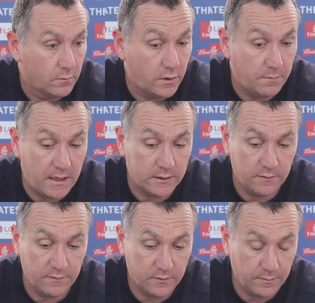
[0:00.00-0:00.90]
Well,
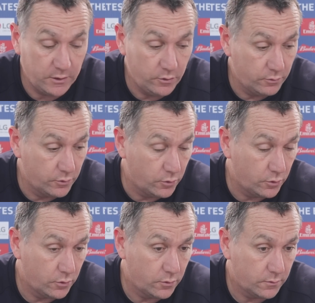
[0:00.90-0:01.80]
massive. I mean, you'll
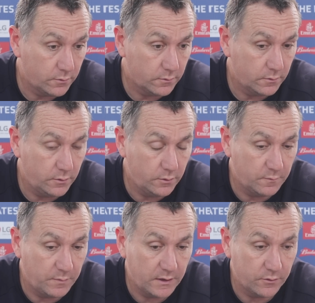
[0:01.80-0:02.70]
know.
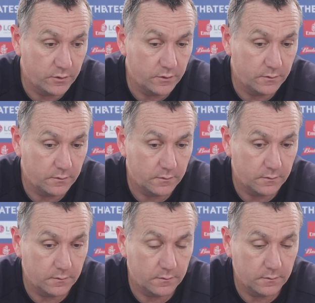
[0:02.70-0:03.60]
You've been around
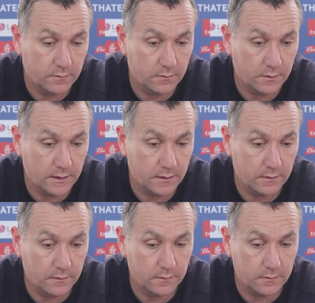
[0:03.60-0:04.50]

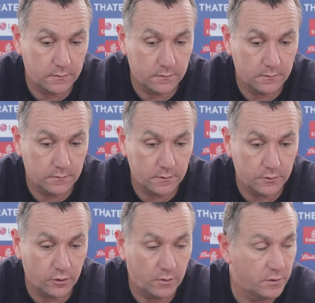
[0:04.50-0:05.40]
the
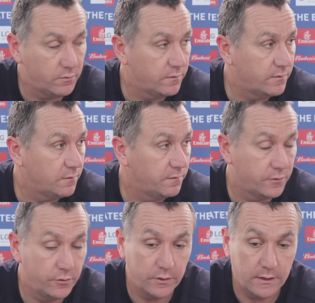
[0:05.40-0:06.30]
drop that we've gone
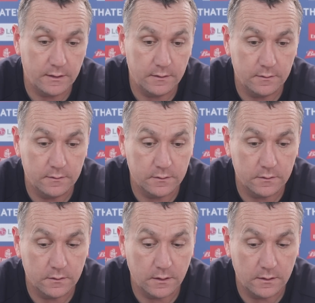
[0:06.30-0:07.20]
through
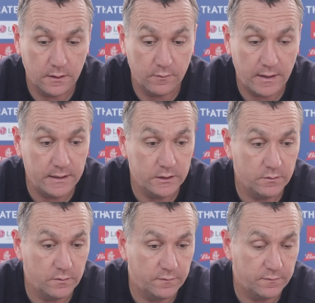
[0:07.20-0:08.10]
and the rise
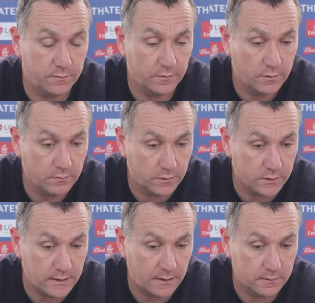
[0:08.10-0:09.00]
that we're
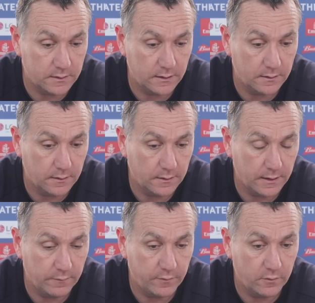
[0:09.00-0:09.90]
starting to
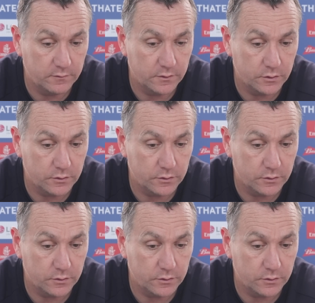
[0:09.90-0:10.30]
get involved in.